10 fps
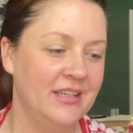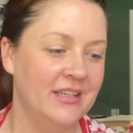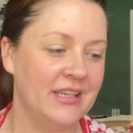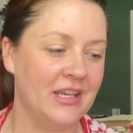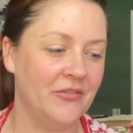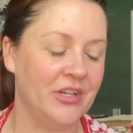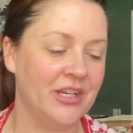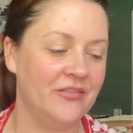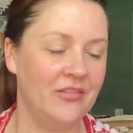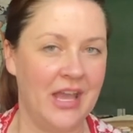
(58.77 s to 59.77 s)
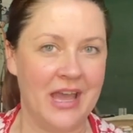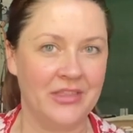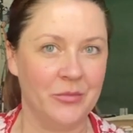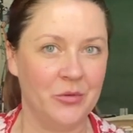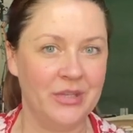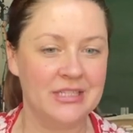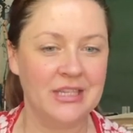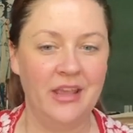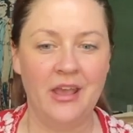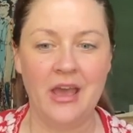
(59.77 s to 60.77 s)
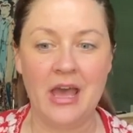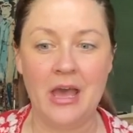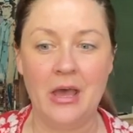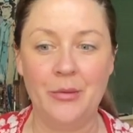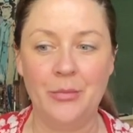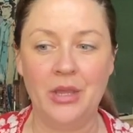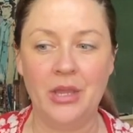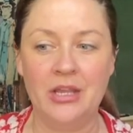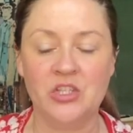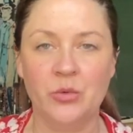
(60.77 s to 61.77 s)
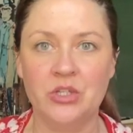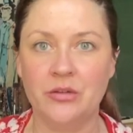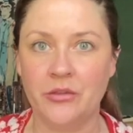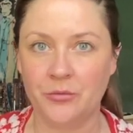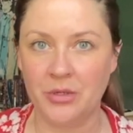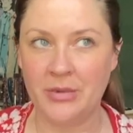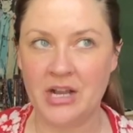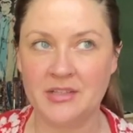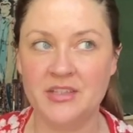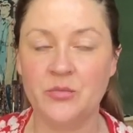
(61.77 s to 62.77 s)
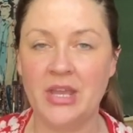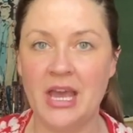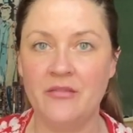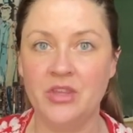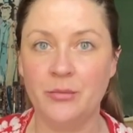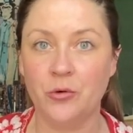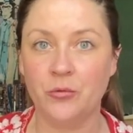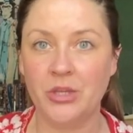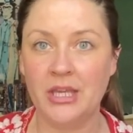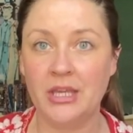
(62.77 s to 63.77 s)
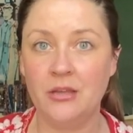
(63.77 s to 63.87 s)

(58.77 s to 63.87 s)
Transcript: getting rid of at the moment. Um, and so we do have the three boxes. We have the Marie,